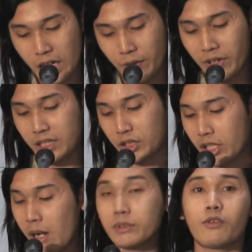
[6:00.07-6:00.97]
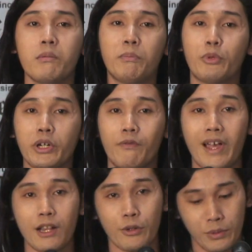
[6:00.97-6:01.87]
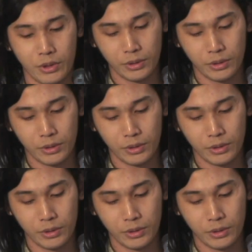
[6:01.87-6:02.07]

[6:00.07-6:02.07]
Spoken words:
even if it comes from a poor fellow.